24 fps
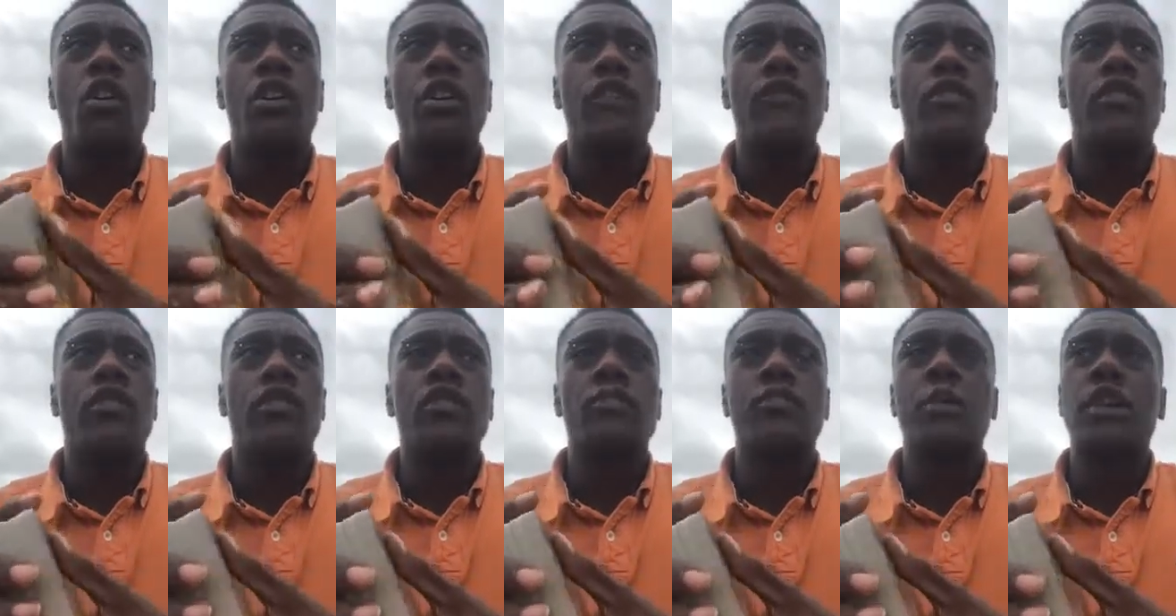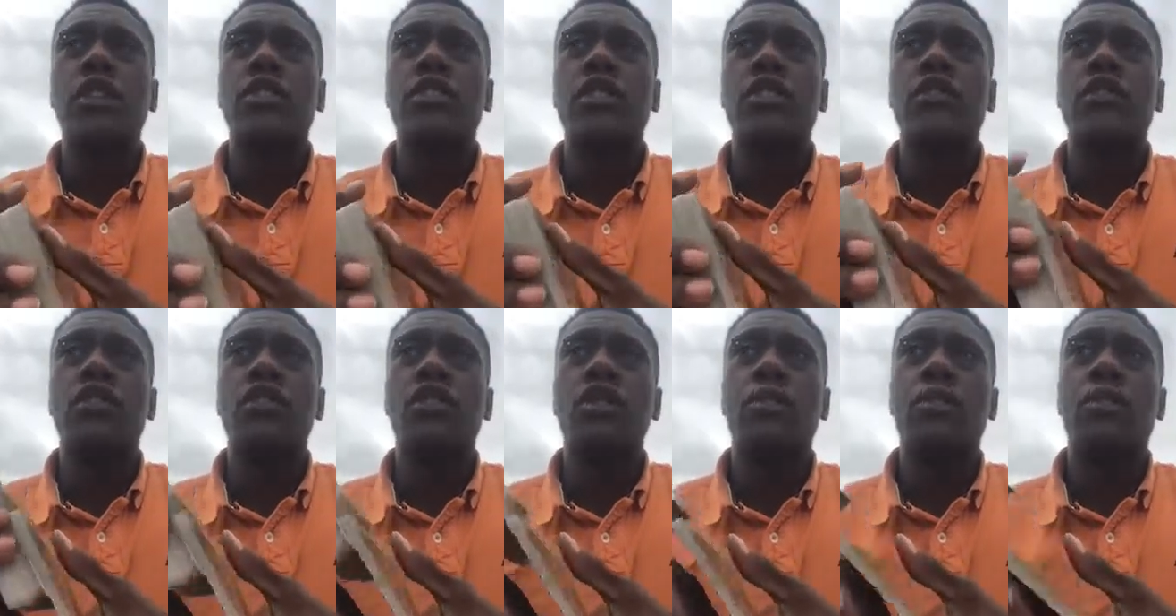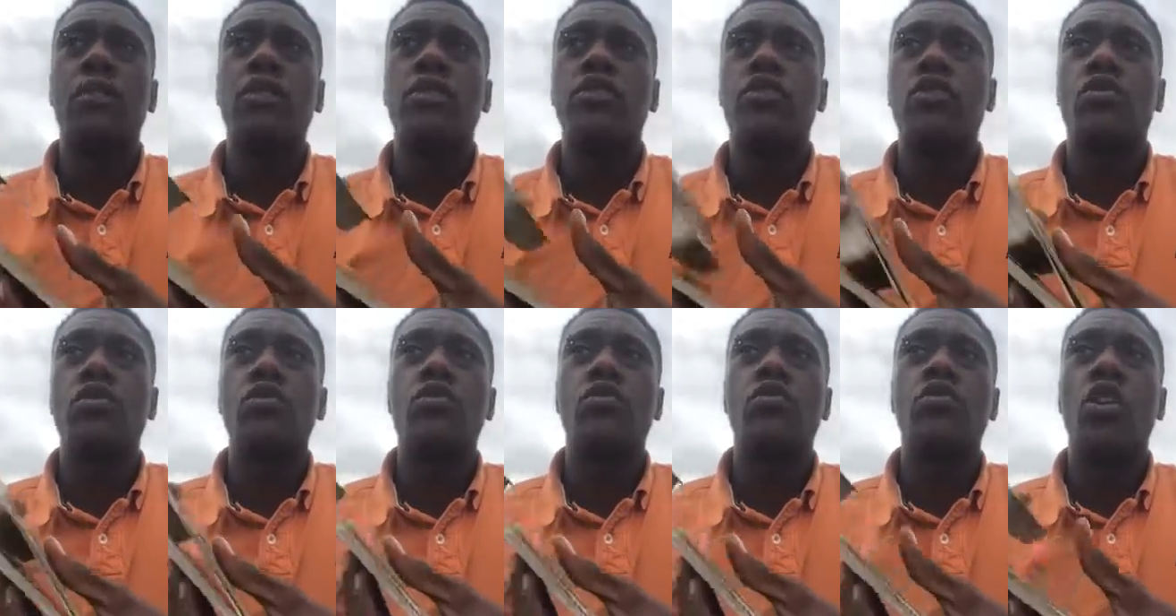especially if you're a
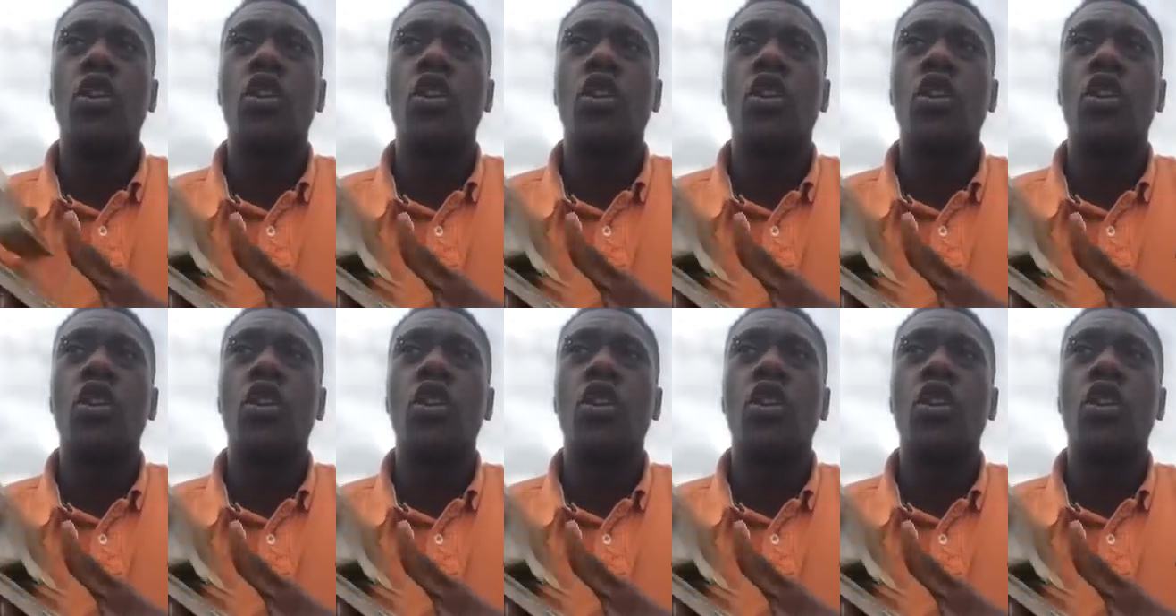person who's